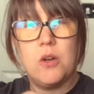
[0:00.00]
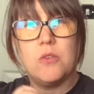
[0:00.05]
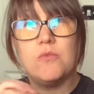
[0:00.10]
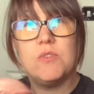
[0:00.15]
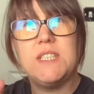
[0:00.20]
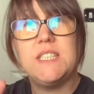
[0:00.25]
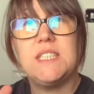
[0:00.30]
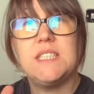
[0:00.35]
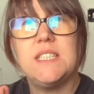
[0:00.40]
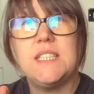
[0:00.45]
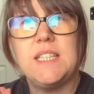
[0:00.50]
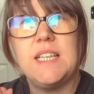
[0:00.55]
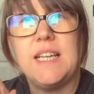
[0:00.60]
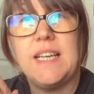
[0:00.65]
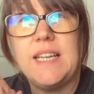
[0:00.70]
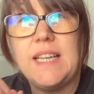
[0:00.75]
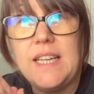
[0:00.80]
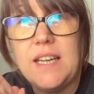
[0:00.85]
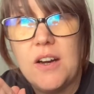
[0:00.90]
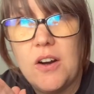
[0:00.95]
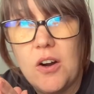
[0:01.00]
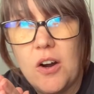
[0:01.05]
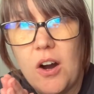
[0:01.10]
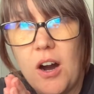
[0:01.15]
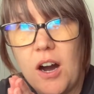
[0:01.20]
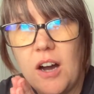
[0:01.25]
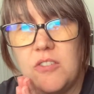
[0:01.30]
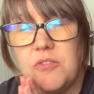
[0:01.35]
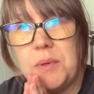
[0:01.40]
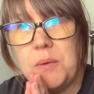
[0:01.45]
Recently
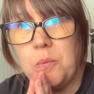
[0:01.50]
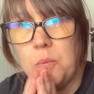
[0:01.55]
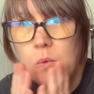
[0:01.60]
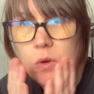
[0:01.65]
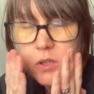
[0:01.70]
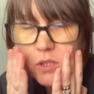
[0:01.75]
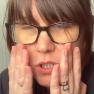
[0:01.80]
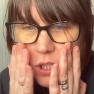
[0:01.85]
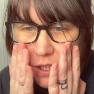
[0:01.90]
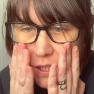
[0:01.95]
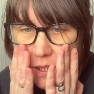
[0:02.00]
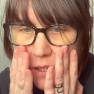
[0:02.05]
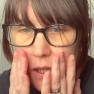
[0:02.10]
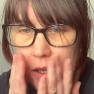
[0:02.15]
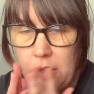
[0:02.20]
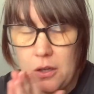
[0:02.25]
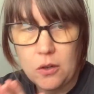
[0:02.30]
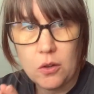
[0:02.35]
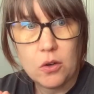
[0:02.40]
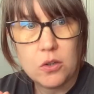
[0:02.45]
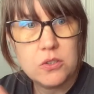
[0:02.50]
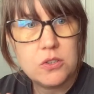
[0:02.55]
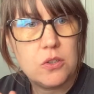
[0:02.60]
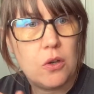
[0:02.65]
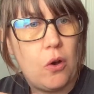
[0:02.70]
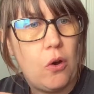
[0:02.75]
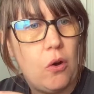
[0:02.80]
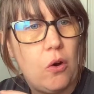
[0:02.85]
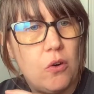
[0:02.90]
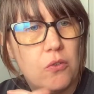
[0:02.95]
I've been watching a lot
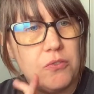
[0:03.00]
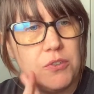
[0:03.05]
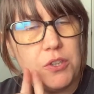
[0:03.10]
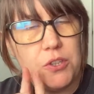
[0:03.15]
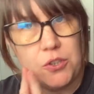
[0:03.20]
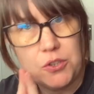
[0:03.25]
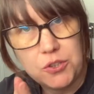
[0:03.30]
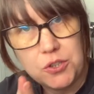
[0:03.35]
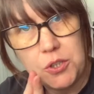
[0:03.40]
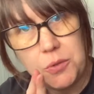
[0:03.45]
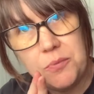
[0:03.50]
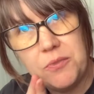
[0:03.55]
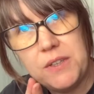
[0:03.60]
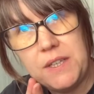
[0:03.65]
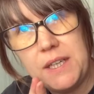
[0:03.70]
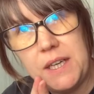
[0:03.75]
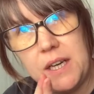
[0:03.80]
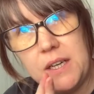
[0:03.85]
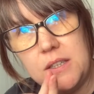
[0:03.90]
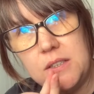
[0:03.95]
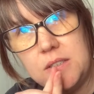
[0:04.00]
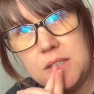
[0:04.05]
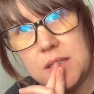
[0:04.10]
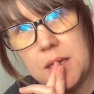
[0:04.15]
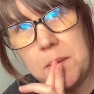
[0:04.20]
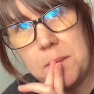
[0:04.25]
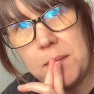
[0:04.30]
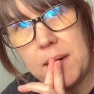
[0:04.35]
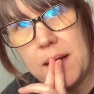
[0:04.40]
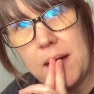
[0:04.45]
of YouTube videos
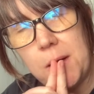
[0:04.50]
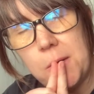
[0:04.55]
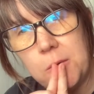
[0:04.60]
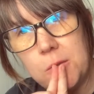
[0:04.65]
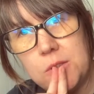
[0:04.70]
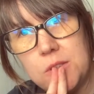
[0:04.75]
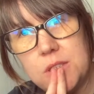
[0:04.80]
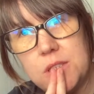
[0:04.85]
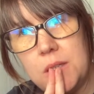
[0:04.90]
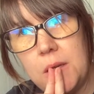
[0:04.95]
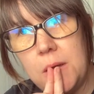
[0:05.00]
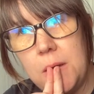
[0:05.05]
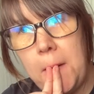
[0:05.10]
about